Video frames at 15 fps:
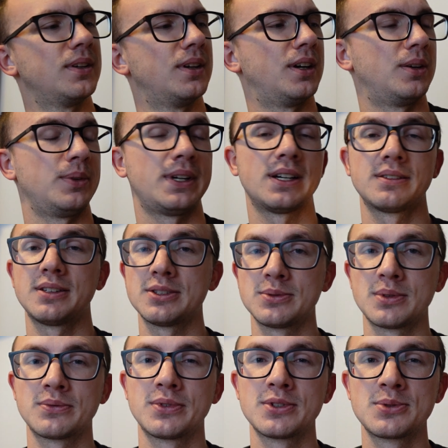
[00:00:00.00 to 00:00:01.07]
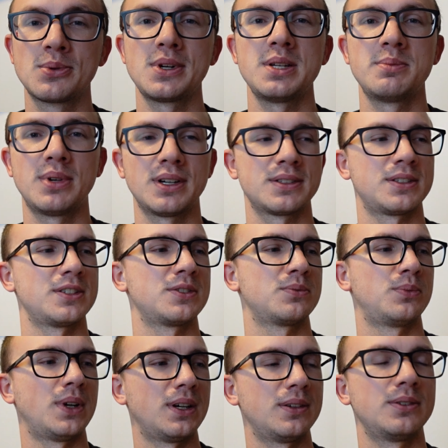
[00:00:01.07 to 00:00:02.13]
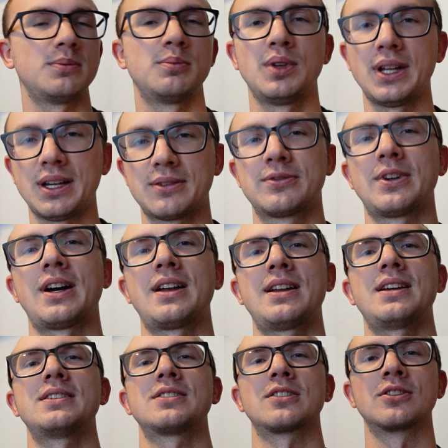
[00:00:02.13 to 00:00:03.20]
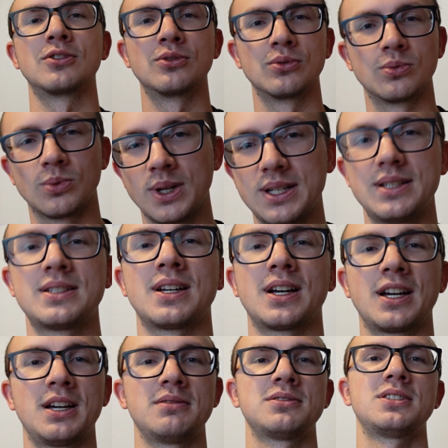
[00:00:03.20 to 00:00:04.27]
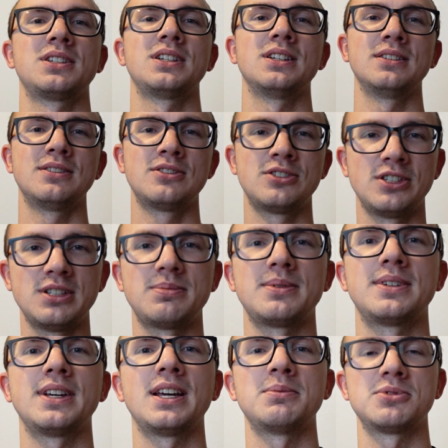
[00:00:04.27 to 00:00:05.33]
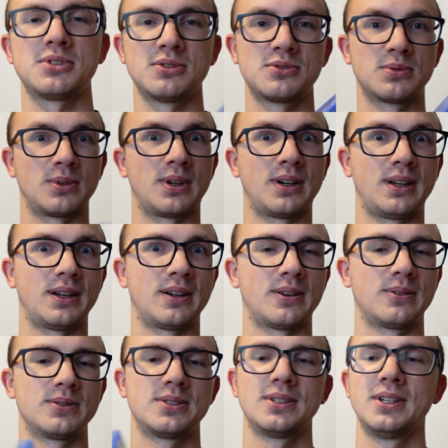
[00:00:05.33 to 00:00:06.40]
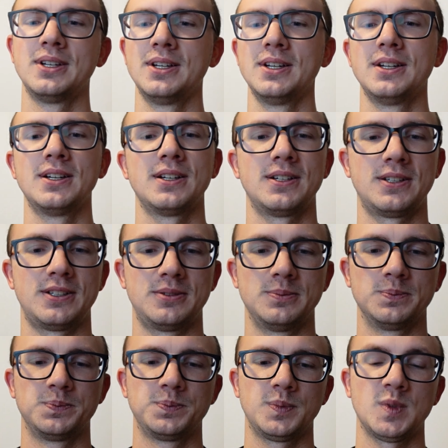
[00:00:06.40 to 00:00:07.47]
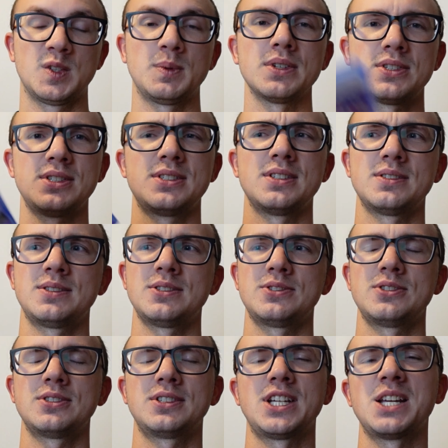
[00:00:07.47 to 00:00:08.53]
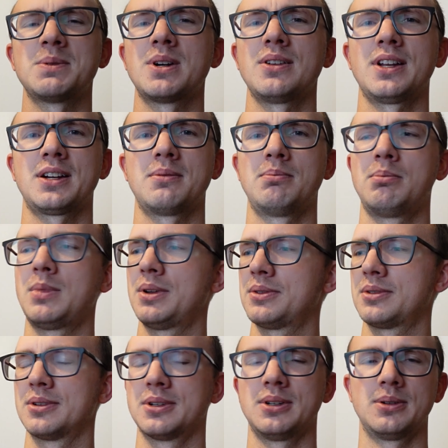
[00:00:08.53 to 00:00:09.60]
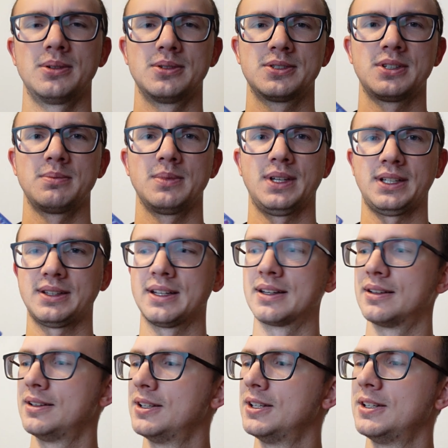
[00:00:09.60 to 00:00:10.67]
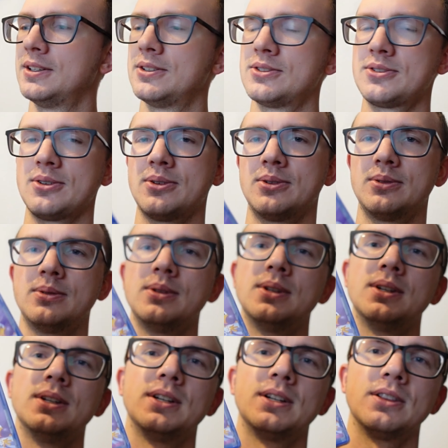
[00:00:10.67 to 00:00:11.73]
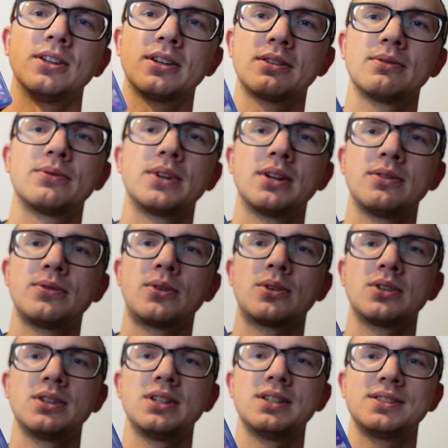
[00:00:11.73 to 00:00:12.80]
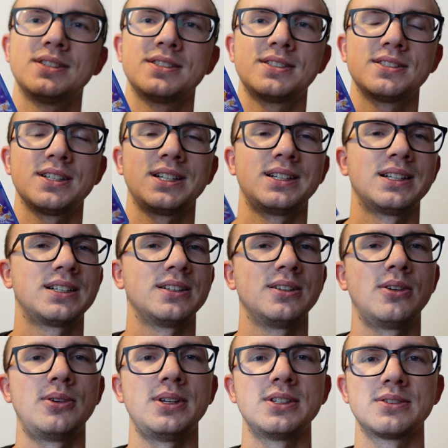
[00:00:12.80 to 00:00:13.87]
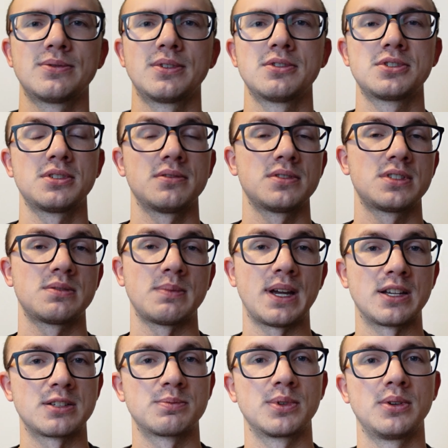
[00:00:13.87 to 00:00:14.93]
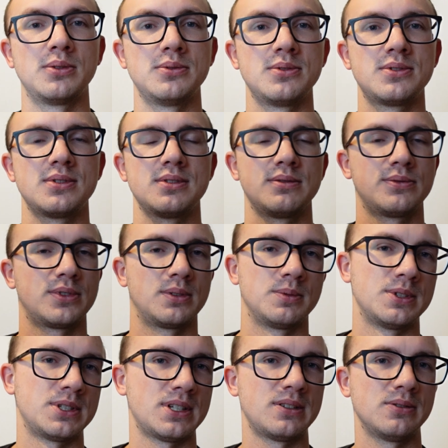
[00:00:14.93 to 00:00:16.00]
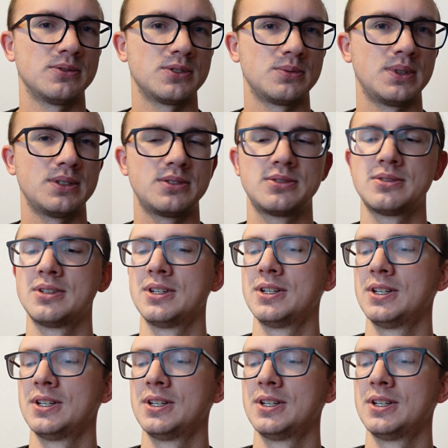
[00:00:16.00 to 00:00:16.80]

Um, got this one for 20 bucks as well. Black Friday is a great time to get cheap games to try out. Um, especially since this just came out like a month ago or something like that. So, looking very forward to this. This is like Nickelodeon's version of Smash Bros. from Nintendo Switch.